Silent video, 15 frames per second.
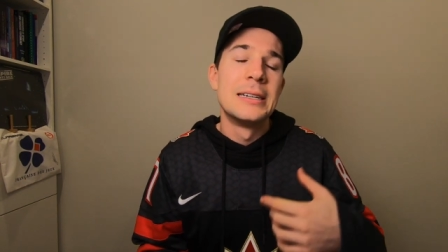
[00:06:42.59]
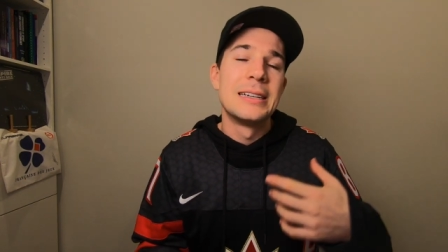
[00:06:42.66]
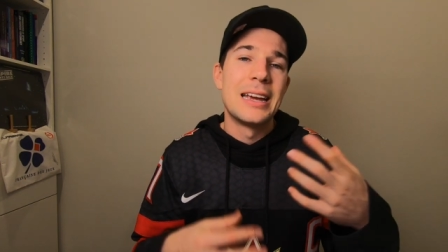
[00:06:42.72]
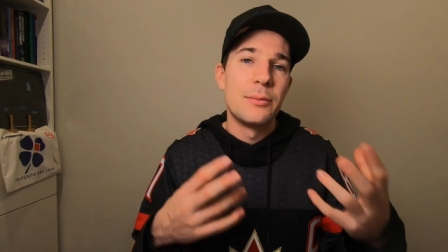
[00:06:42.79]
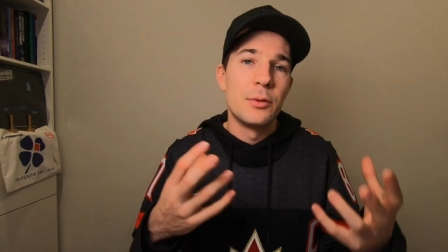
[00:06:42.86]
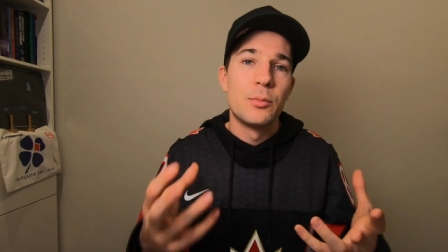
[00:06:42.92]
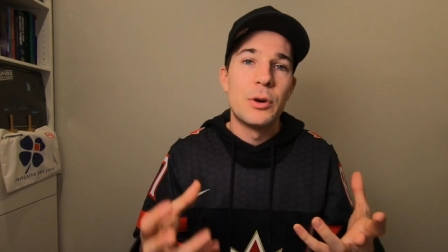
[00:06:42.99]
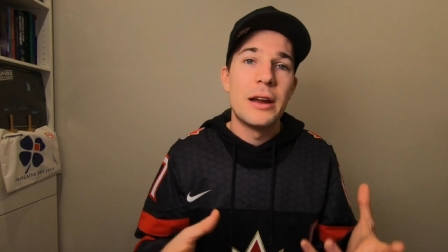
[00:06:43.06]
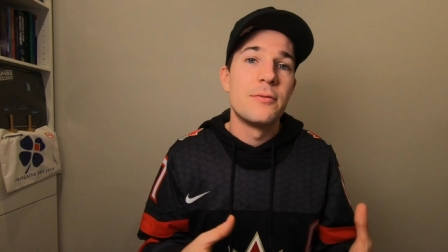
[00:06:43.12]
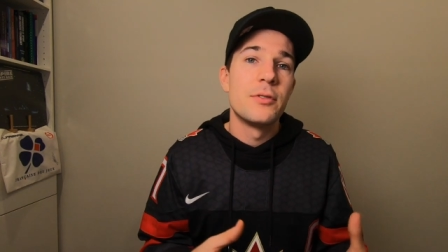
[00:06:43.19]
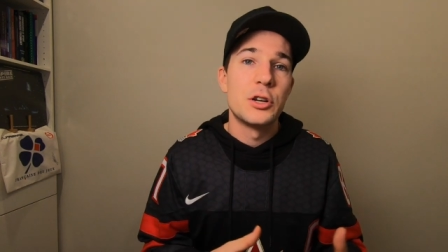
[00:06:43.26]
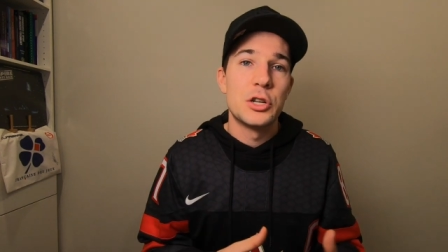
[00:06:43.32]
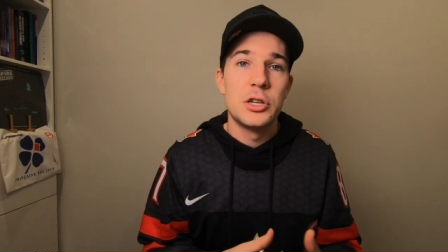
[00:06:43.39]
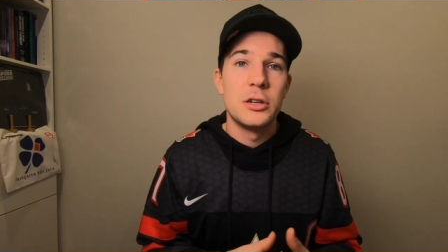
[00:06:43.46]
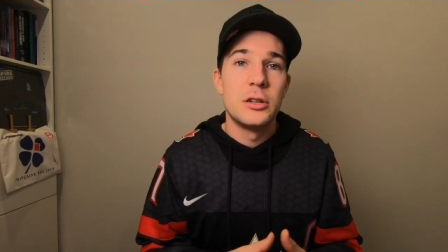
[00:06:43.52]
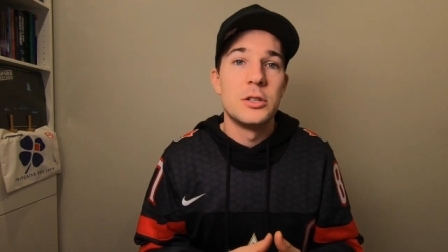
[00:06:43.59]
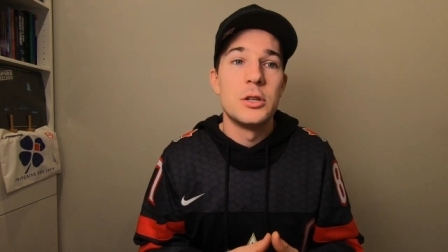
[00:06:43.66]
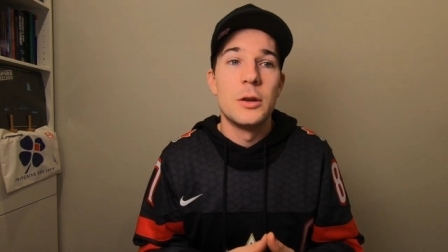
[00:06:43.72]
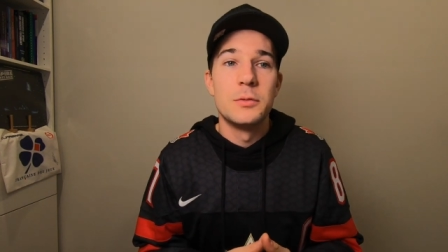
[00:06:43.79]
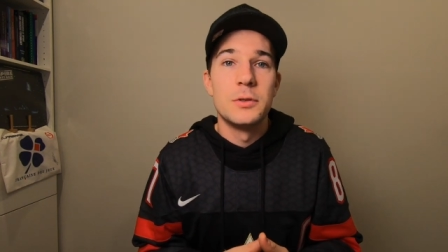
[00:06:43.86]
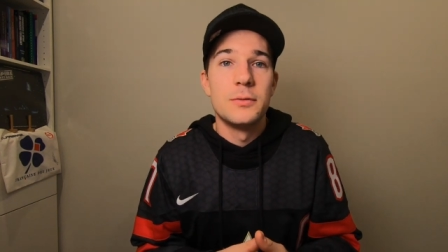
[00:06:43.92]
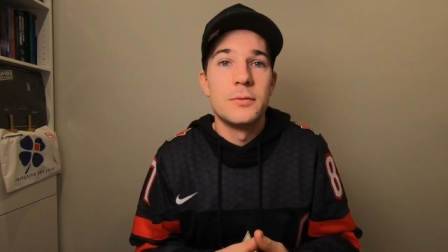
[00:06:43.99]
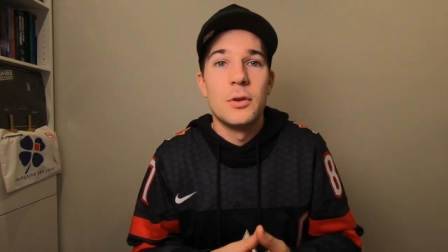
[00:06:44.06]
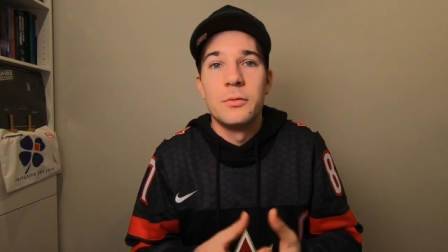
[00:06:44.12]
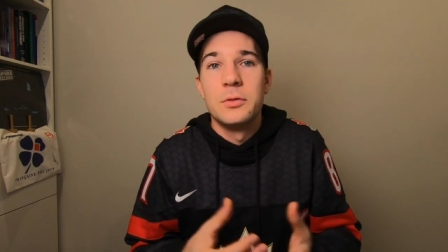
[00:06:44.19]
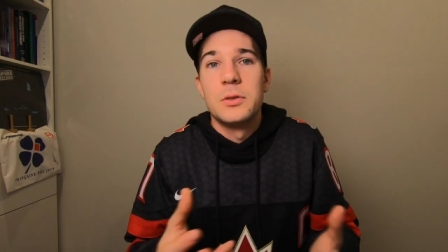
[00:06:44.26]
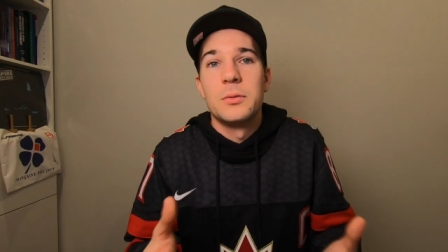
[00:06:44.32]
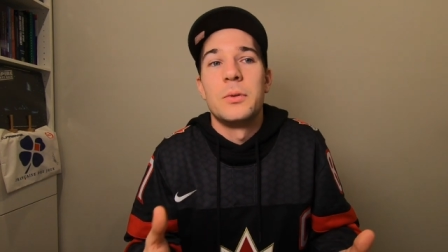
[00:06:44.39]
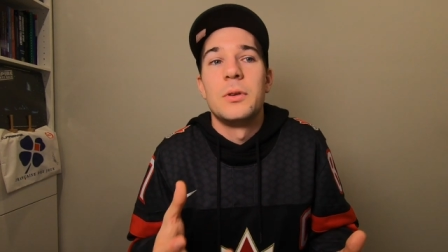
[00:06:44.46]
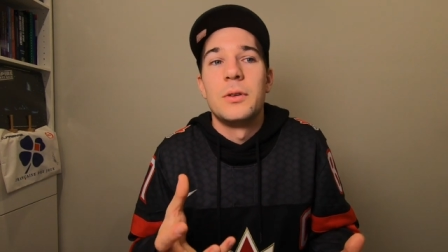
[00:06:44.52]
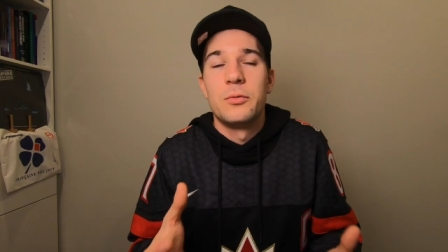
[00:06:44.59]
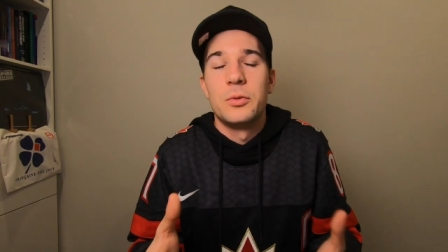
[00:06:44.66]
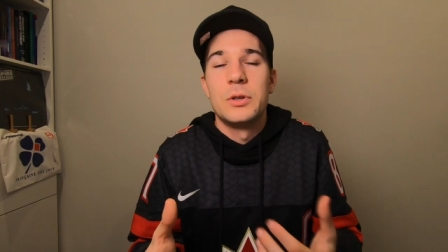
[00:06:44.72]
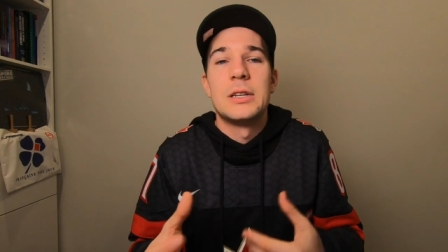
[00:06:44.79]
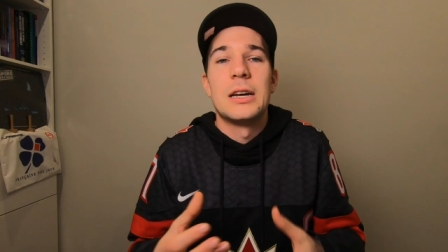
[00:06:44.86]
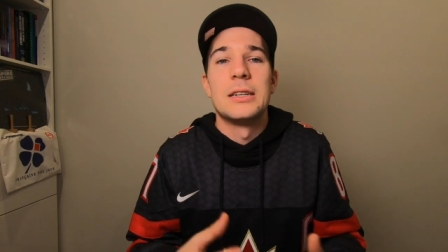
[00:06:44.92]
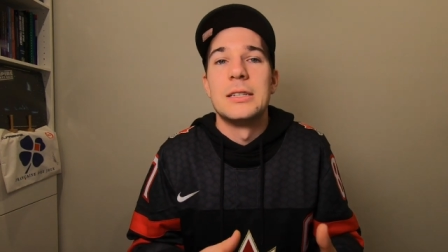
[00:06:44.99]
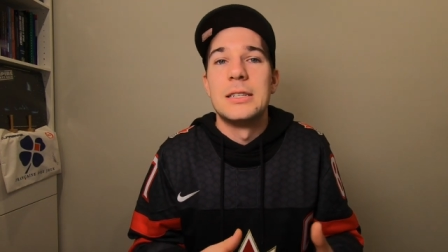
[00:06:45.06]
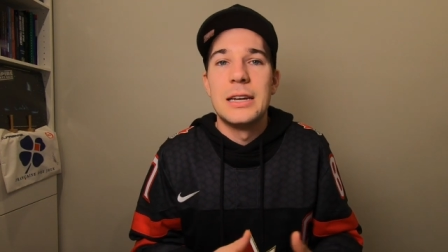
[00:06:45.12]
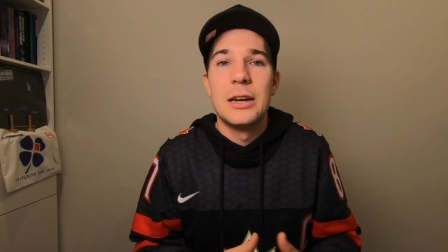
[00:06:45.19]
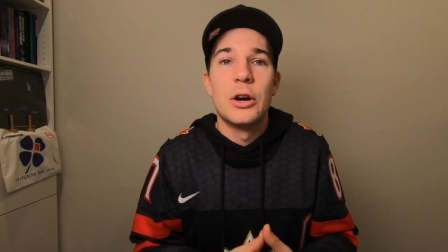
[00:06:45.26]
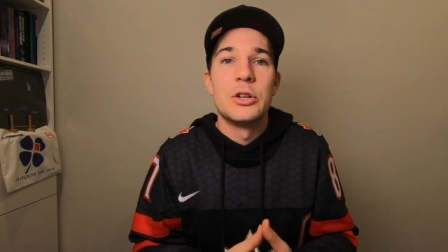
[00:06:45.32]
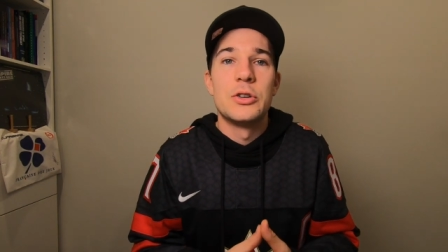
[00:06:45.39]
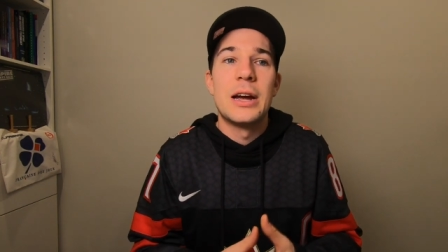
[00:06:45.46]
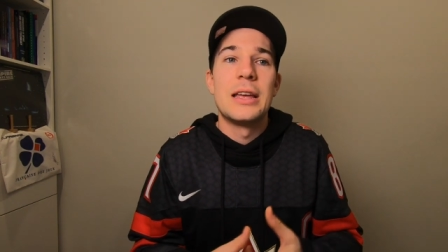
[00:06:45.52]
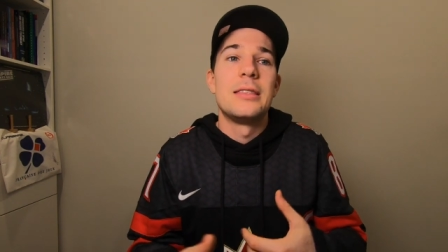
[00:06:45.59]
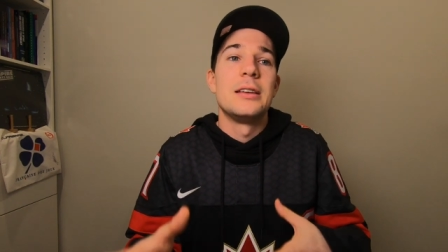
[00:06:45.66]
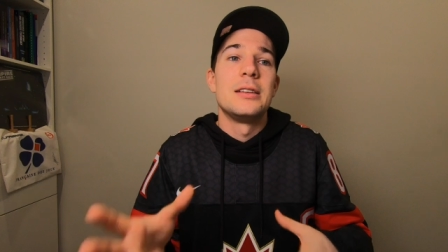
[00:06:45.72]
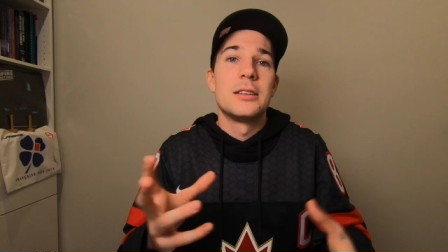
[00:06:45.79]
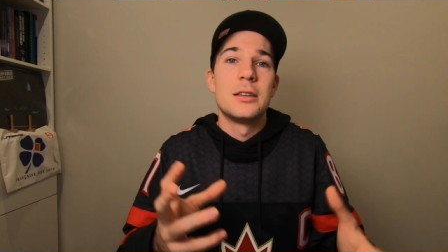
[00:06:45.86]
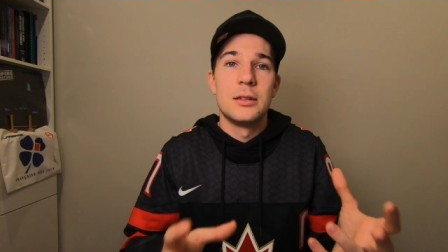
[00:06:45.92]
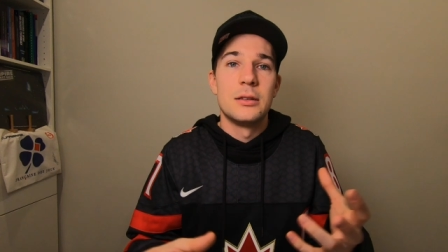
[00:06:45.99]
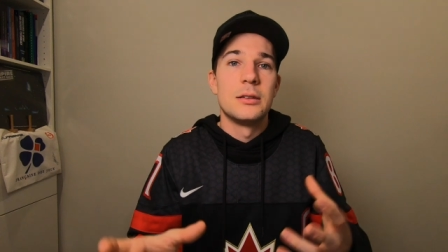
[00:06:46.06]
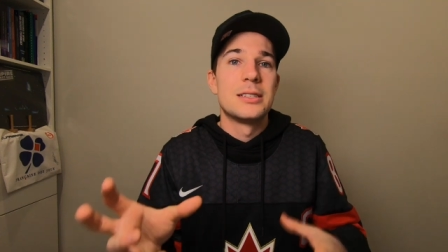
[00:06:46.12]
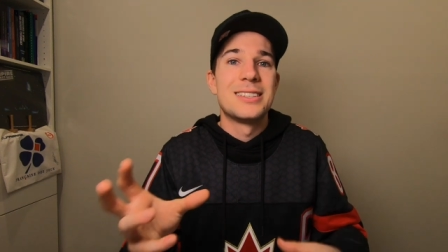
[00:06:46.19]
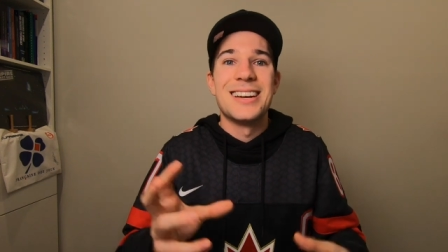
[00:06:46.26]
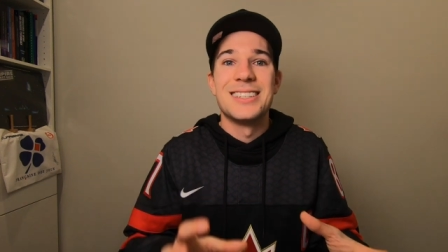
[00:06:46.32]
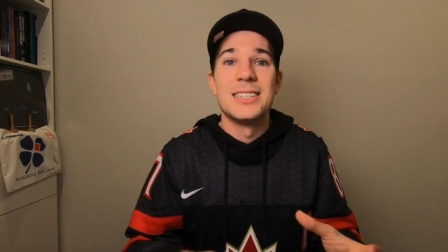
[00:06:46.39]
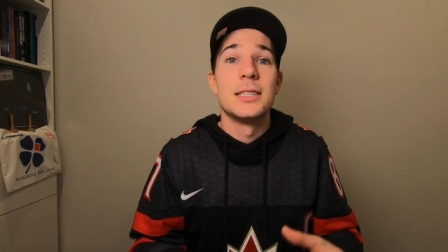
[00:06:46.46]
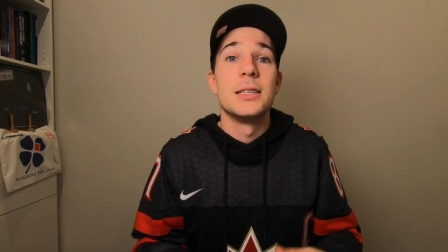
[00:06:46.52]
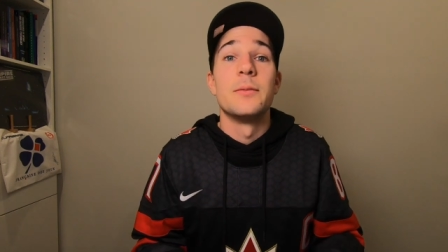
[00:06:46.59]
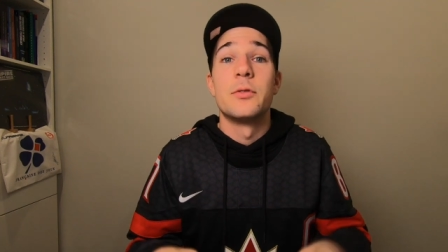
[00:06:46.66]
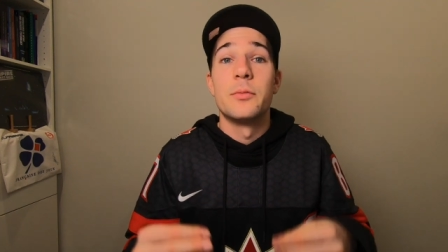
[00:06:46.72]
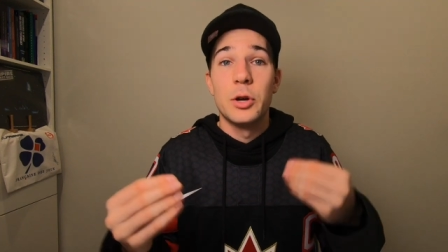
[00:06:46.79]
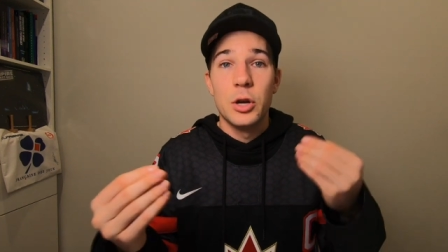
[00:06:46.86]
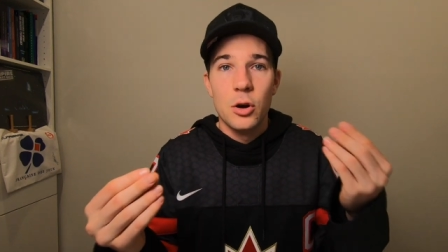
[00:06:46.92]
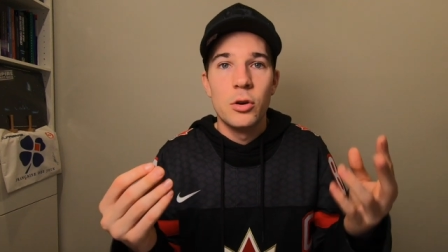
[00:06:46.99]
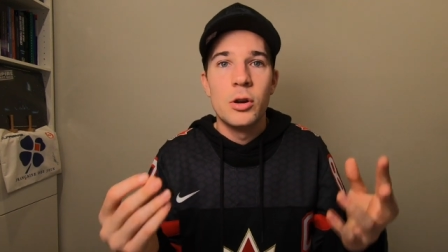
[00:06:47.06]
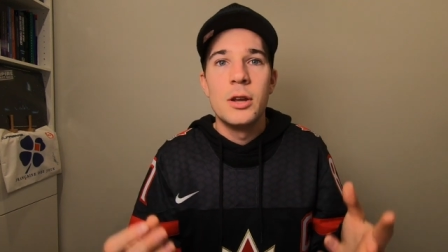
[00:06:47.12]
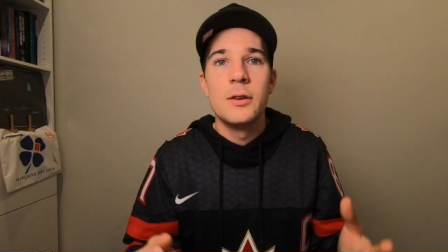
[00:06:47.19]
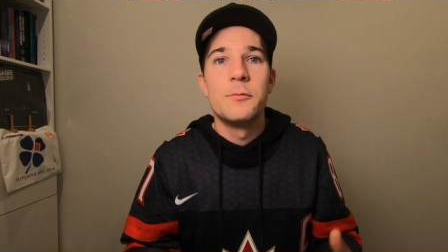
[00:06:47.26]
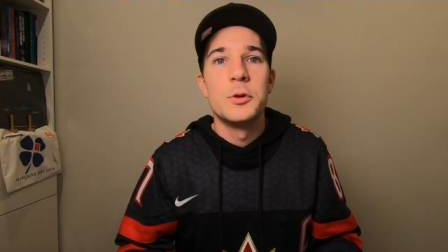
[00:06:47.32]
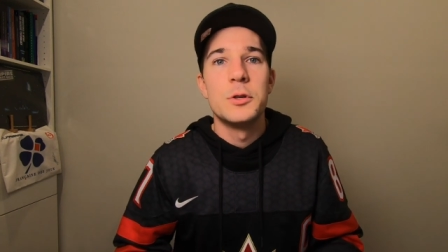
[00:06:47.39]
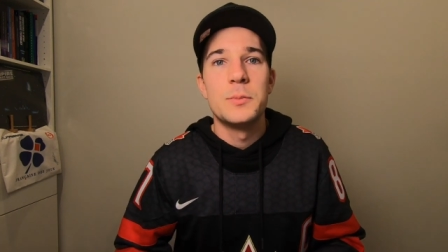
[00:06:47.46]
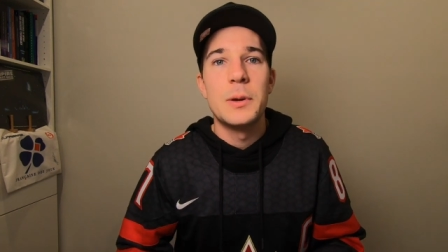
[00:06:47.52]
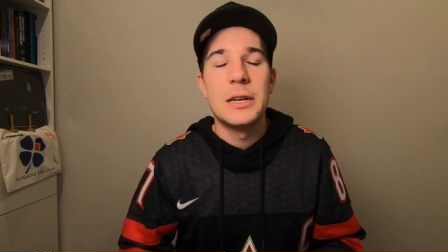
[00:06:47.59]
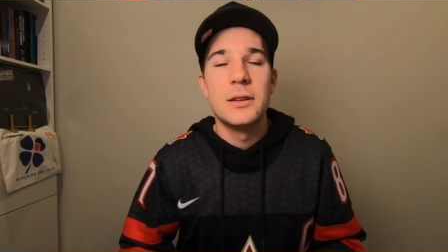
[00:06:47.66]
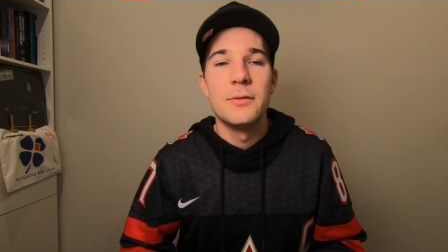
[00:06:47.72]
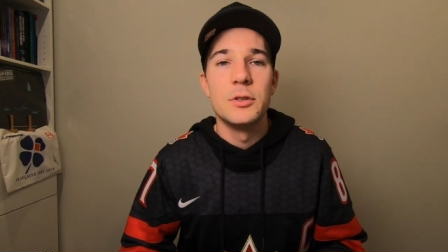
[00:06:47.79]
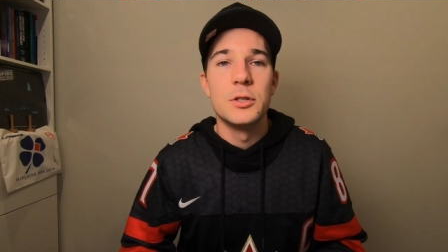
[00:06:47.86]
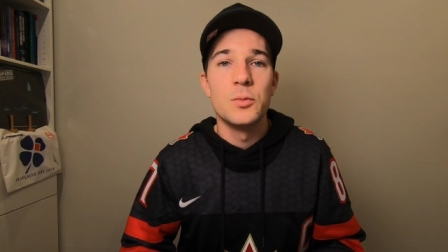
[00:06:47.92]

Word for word: keep the brain functioning in terms of obviously if we start to dehydrate things can start to slip from a cognitive perspective as